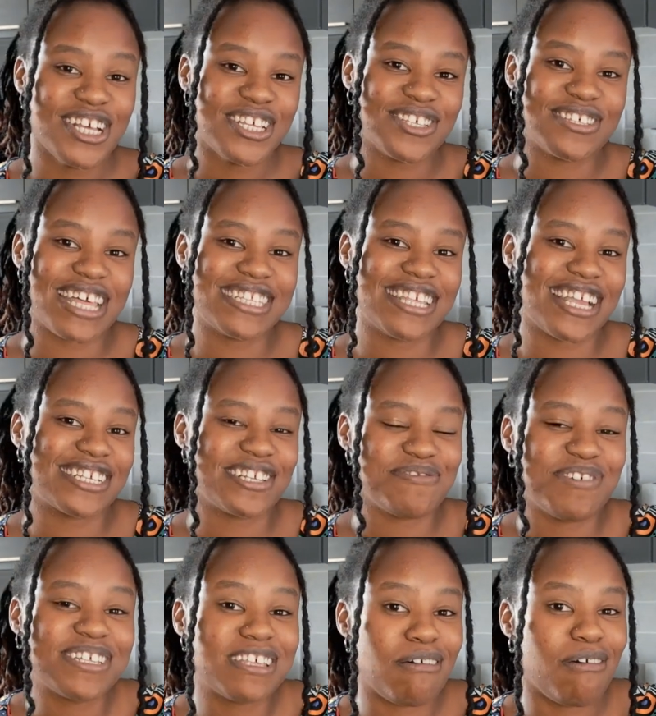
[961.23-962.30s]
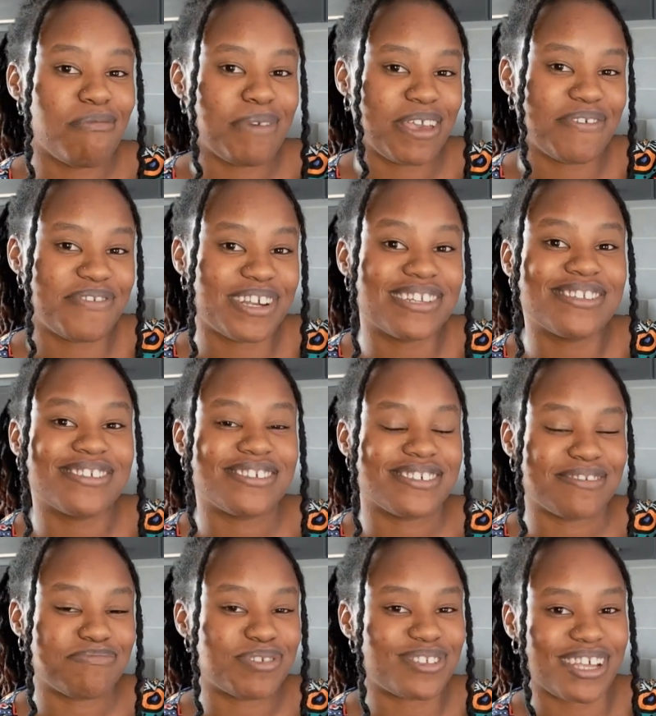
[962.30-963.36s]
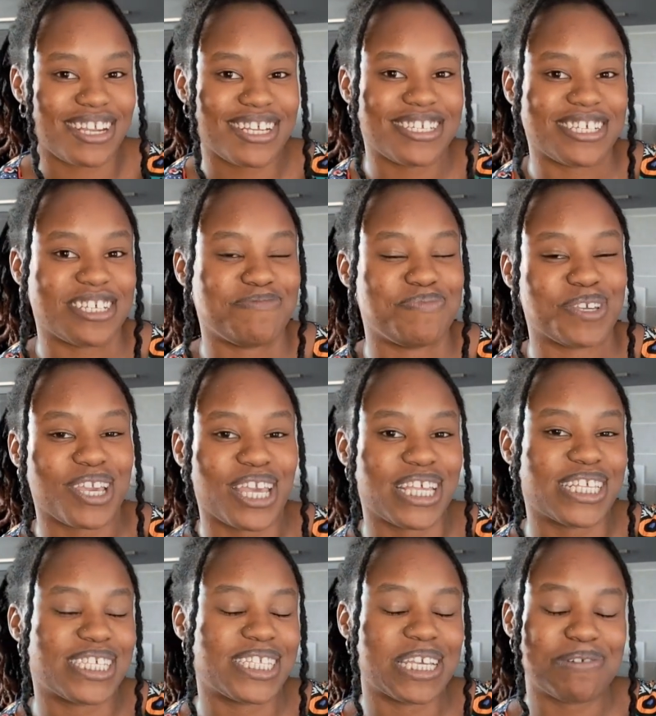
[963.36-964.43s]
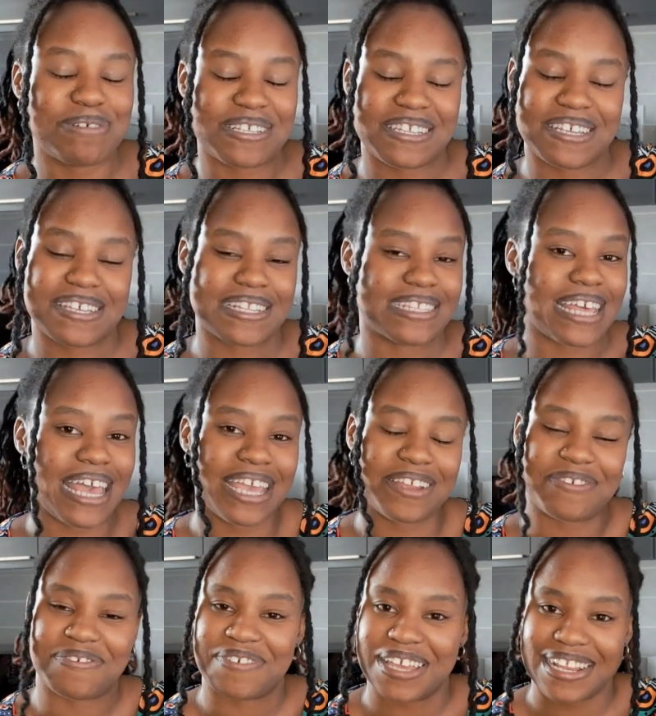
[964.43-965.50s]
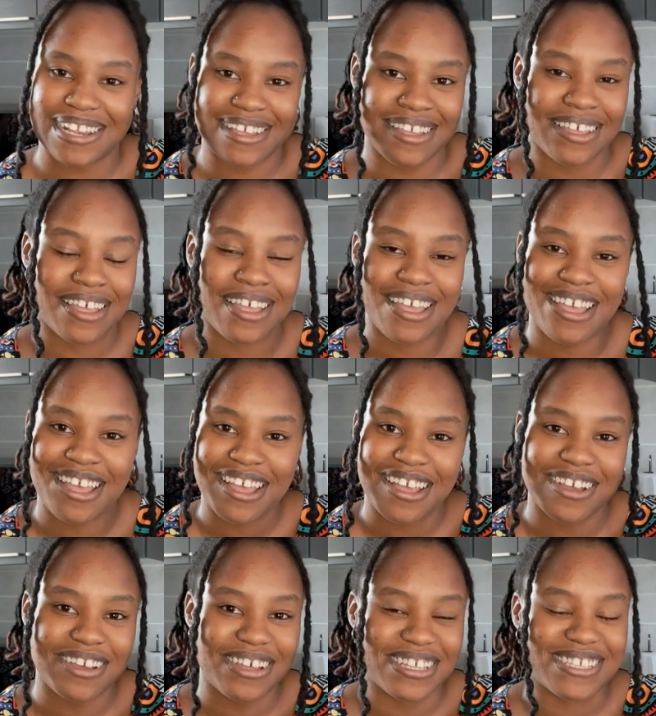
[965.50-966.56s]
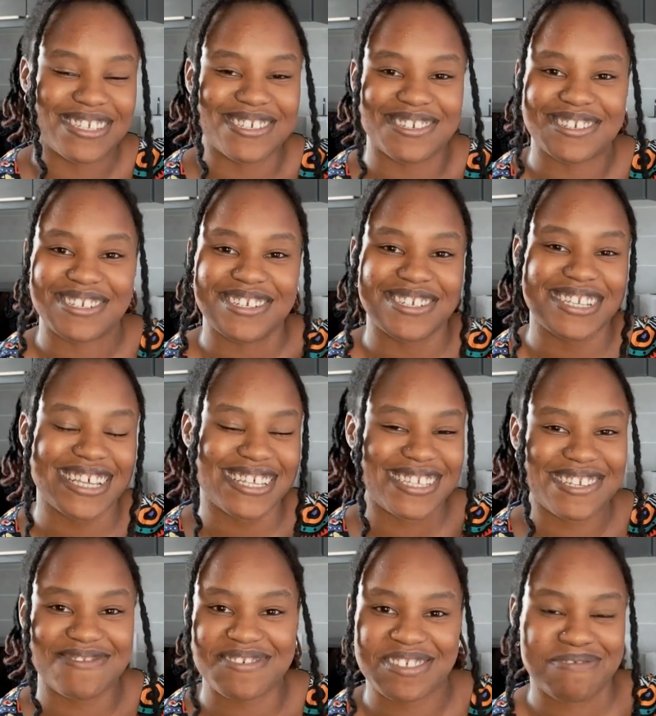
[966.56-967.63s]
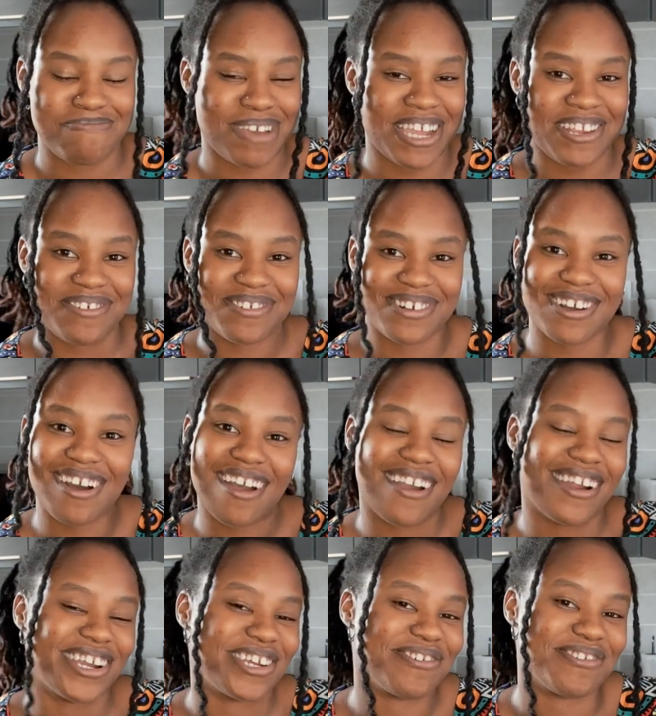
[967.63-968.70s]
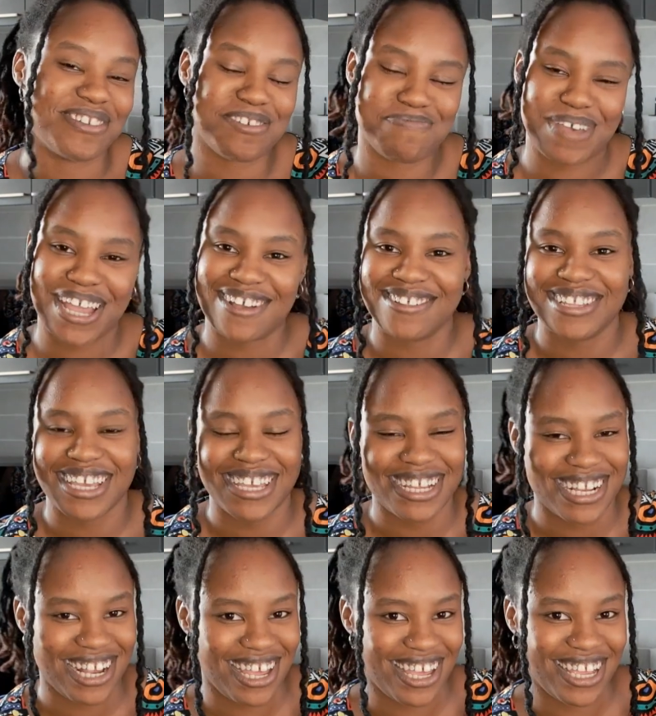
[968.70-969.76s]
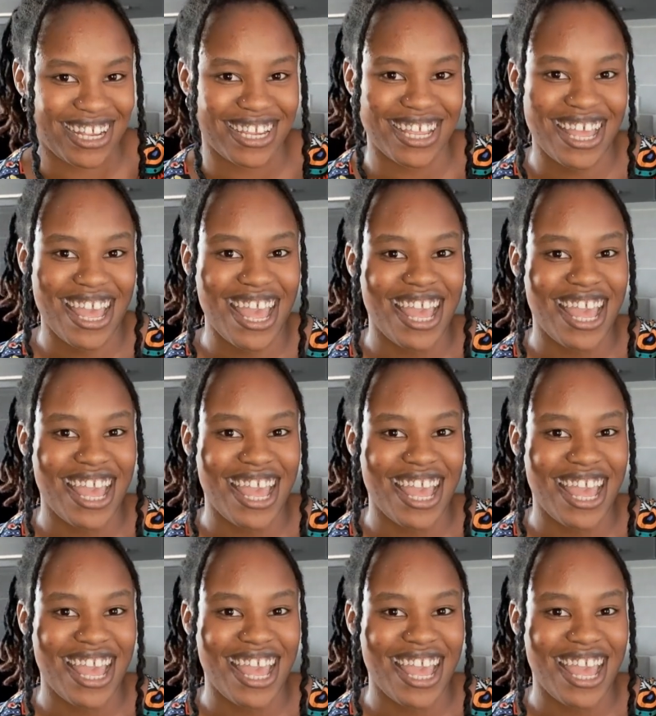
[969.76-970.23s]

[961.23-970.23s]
So that's actually what some of my friends in Botswana did, because they were sick and tired of failing, because you're testing with a manual car, you're rolling back on the incline.